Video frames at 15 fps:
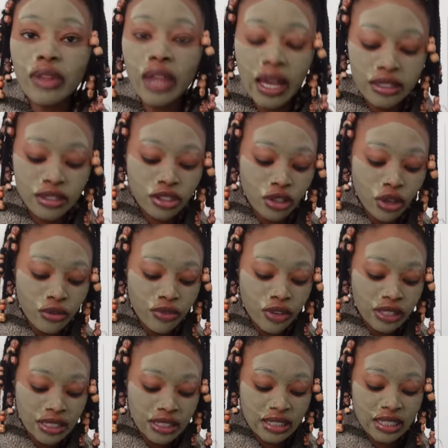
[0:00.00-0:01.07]
And so far
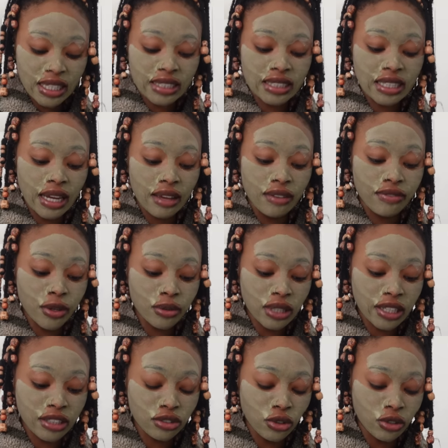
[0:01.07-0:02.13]
since yesterday, it feels
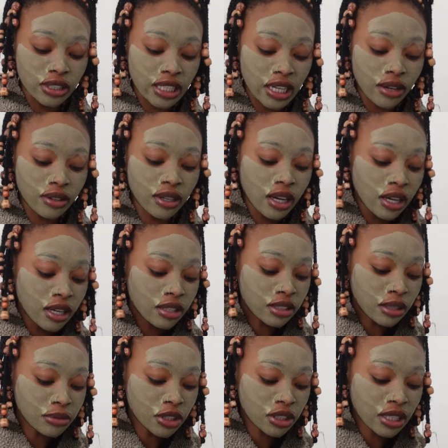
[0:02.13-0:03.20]
like it's gone down. So
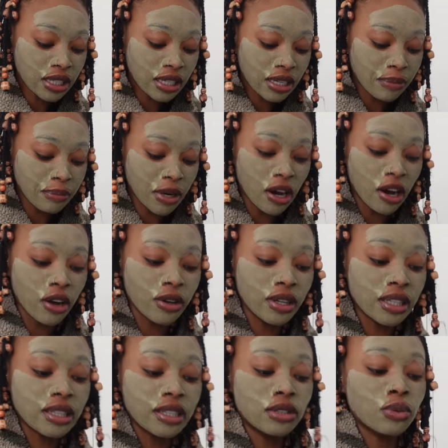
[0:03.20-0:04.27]
I'm just gonna keep an eye on
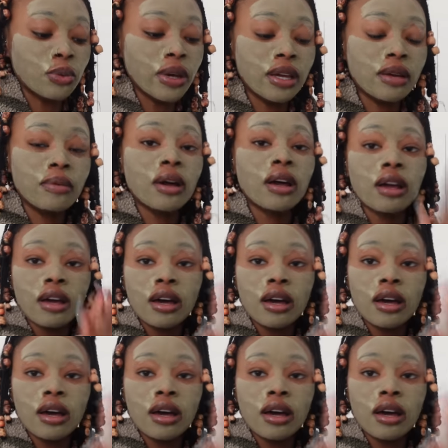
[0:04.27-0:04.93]
it this week.